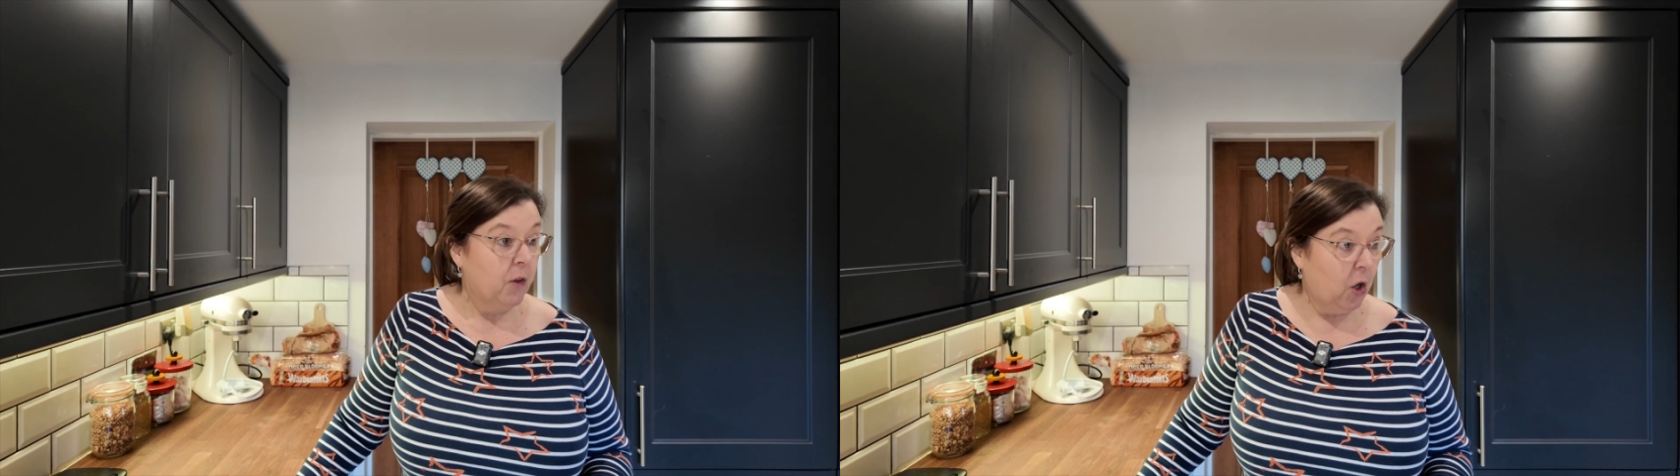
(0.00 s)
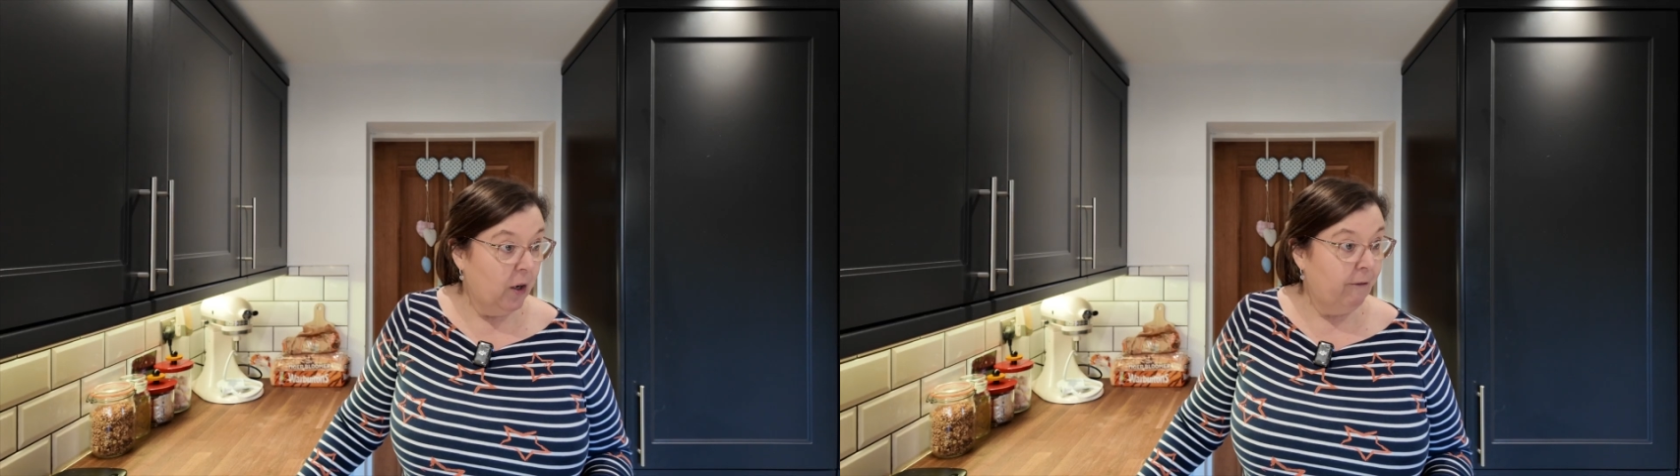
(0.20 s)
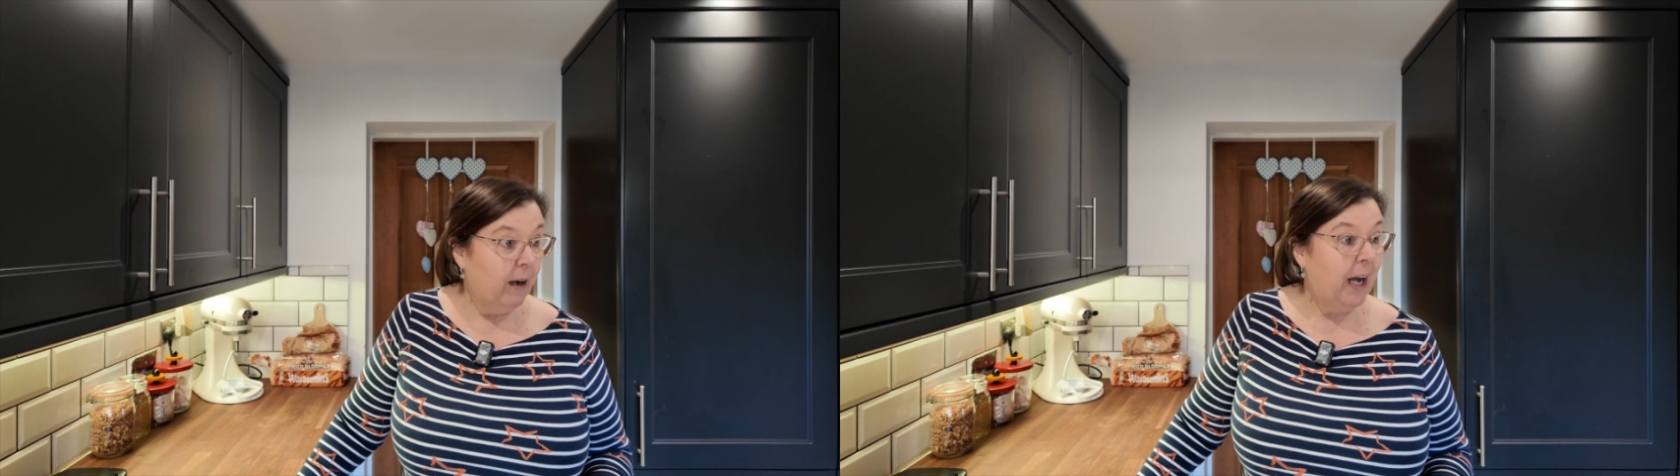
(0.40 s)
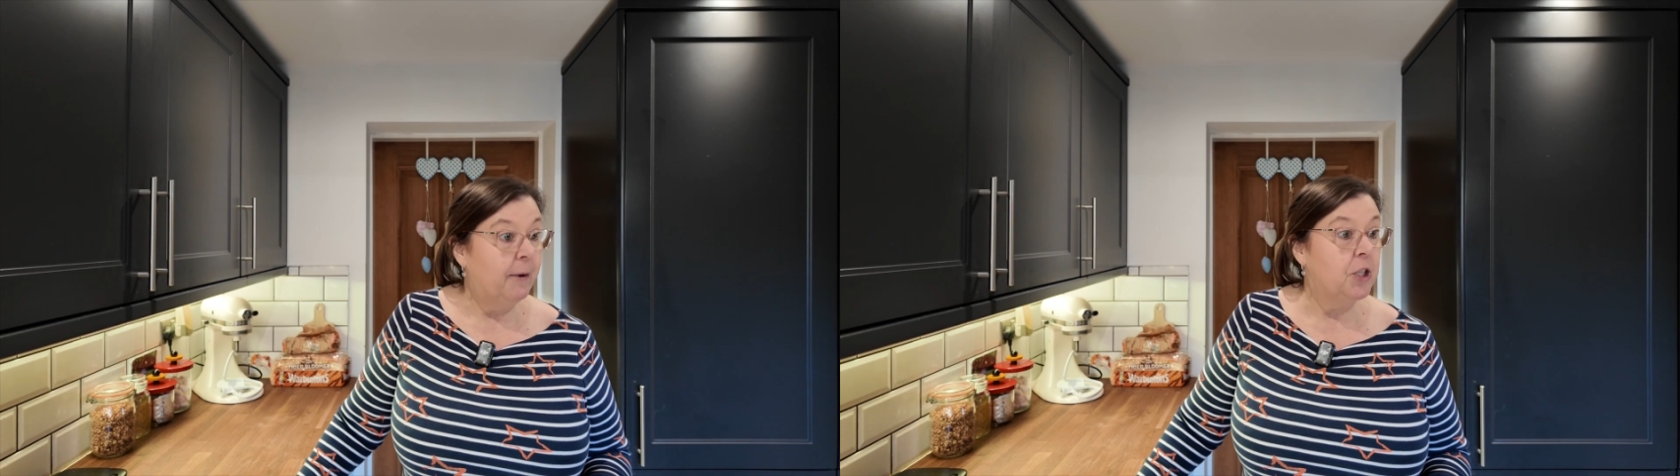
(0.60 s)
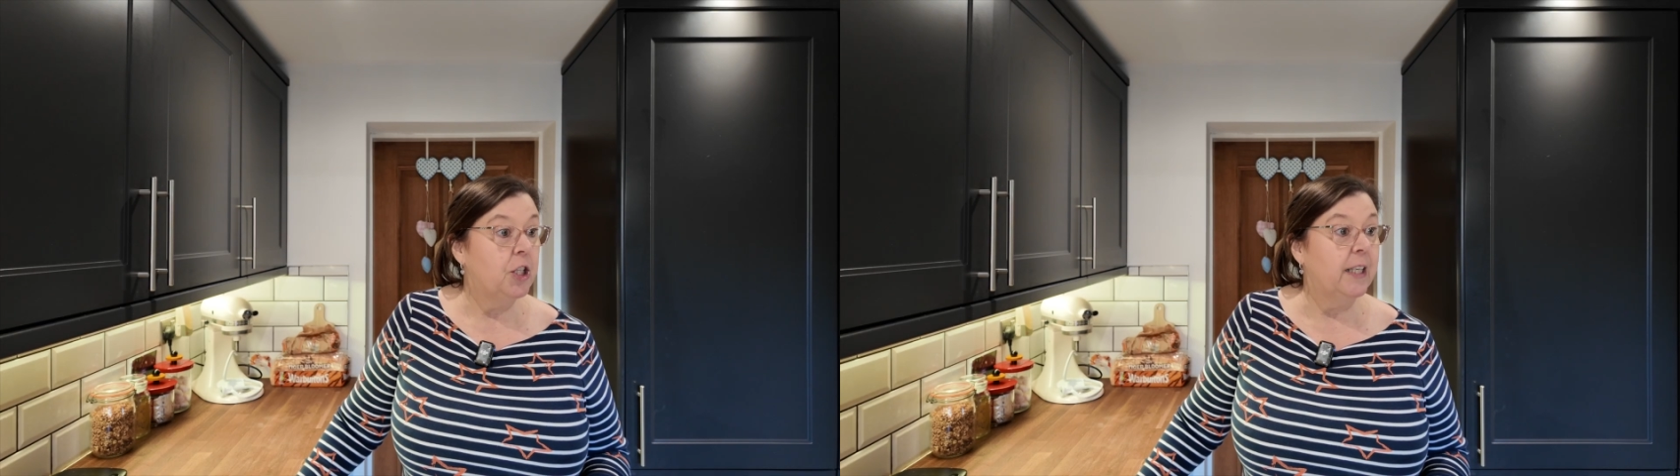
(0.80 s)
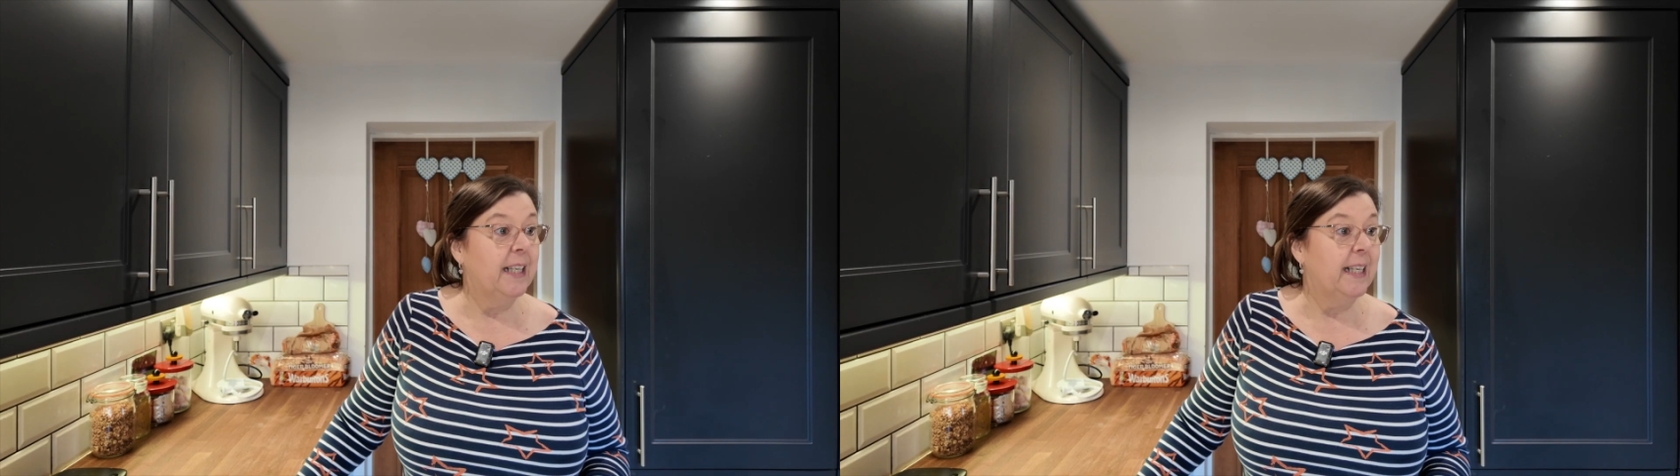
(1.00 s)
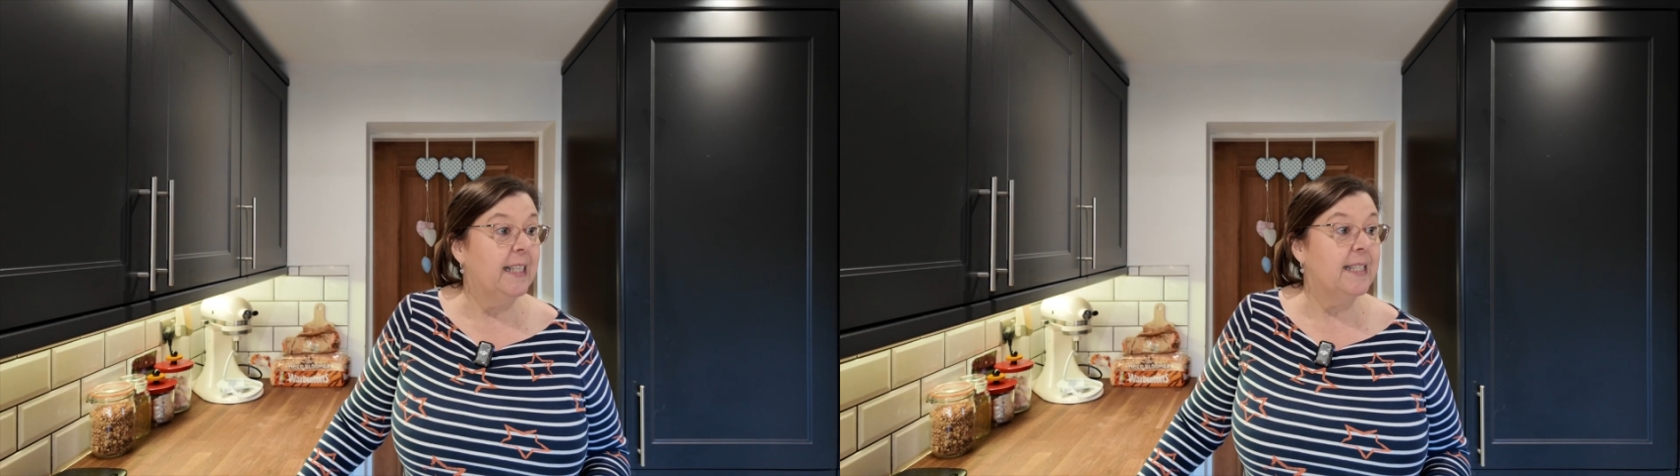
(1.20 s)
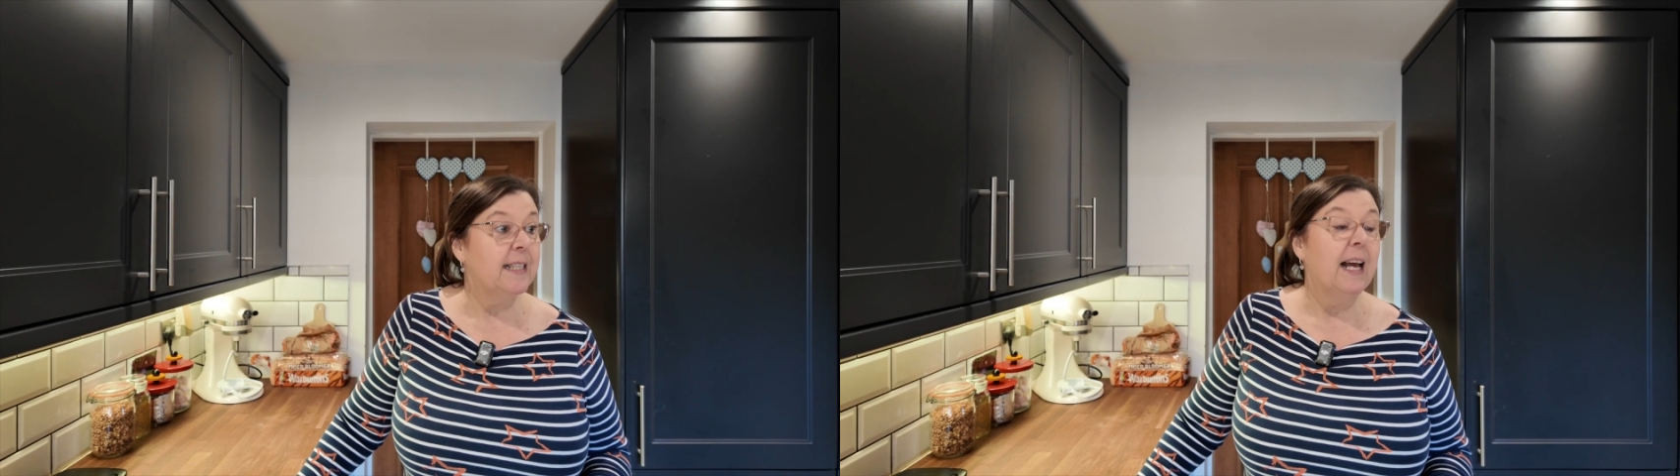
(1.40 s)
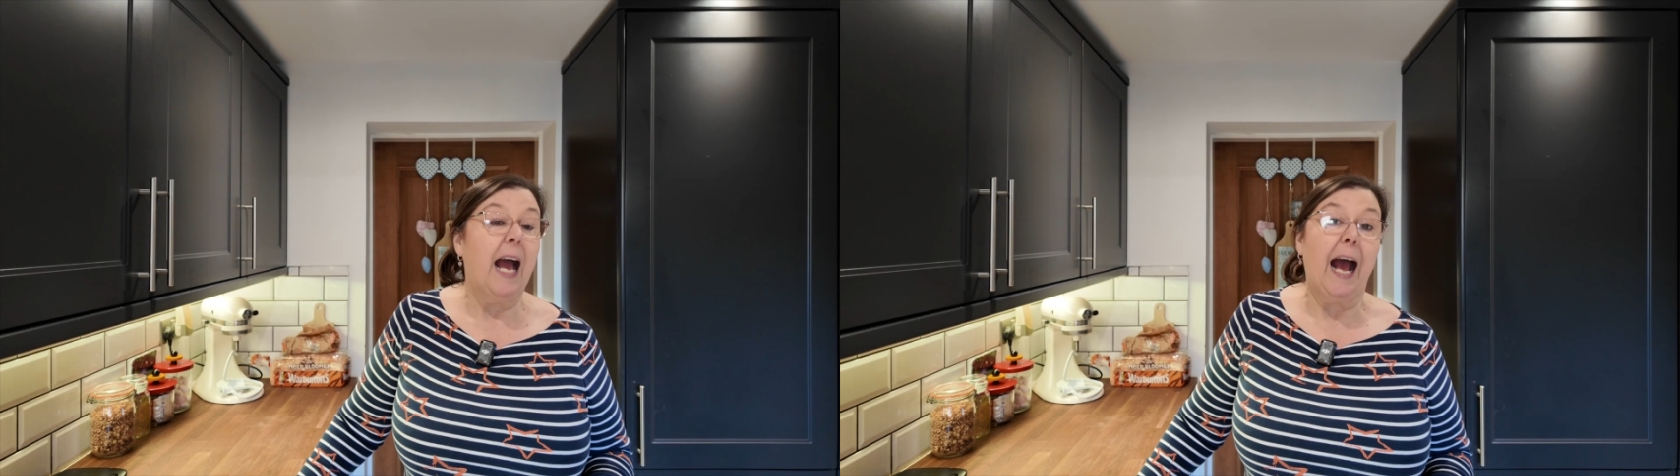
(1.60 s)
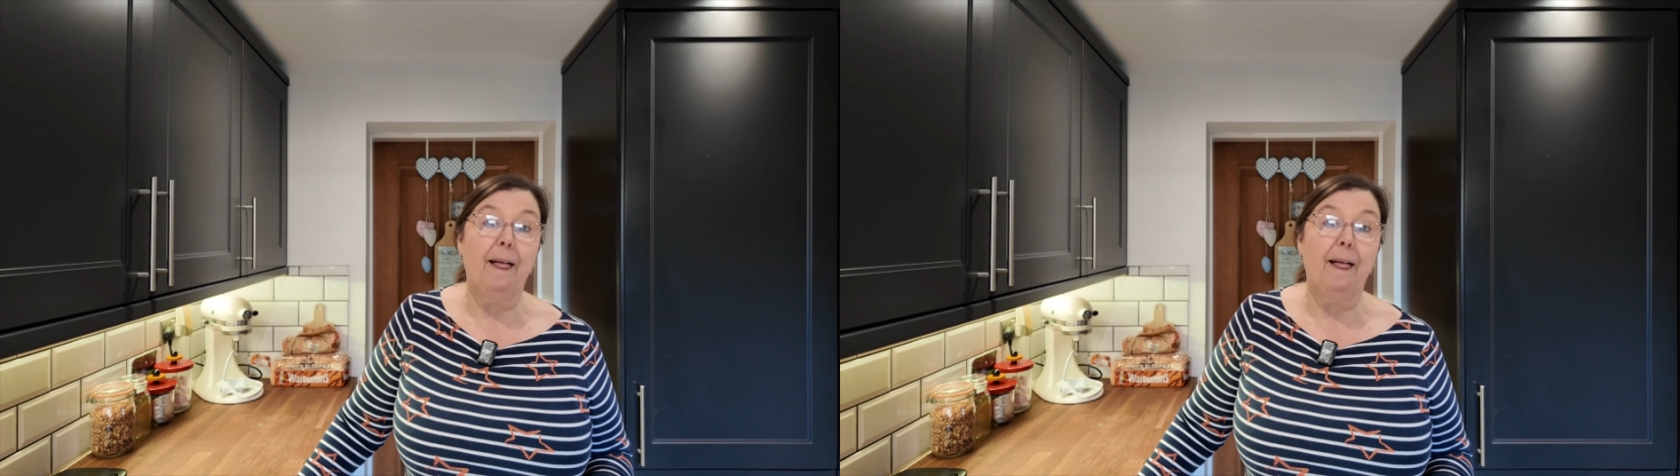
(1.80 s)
cauliflower cheese,